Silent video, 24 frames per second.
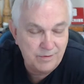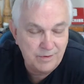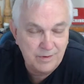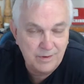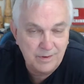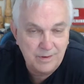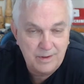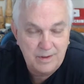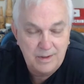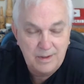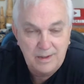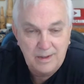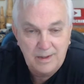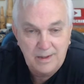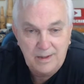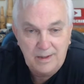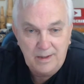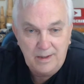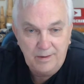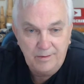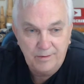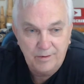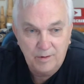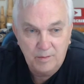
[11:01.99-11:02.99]
from
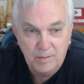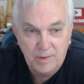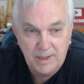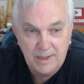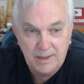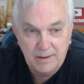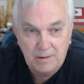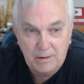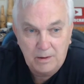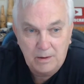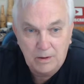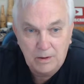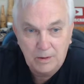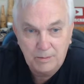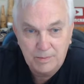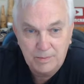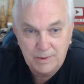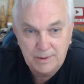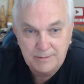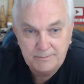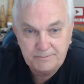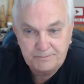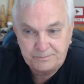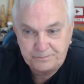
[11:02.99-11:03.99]
now on.
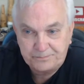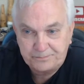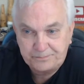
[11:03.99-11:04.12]
But